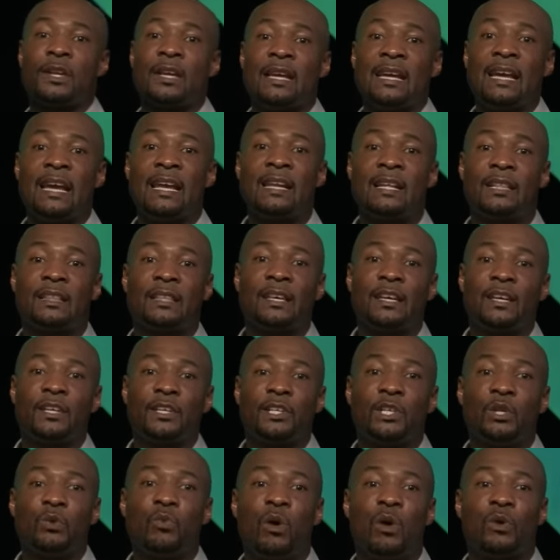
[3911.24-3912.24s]
Anything
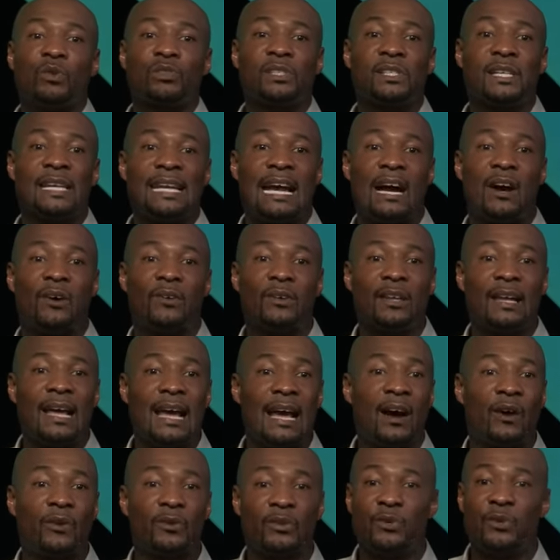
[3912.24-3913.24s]
you won't say out
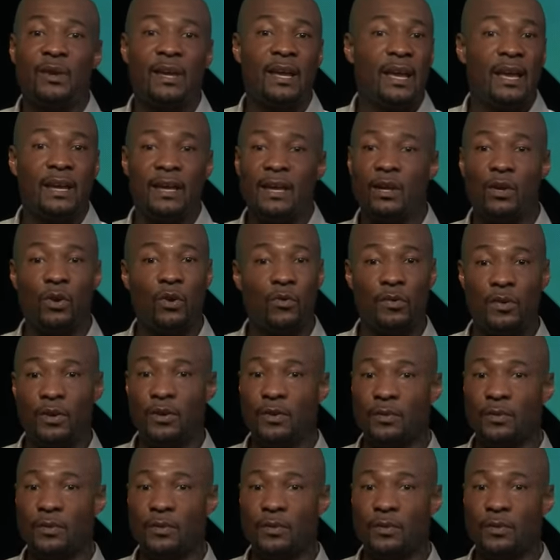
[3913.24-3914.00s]
loud, you can't get over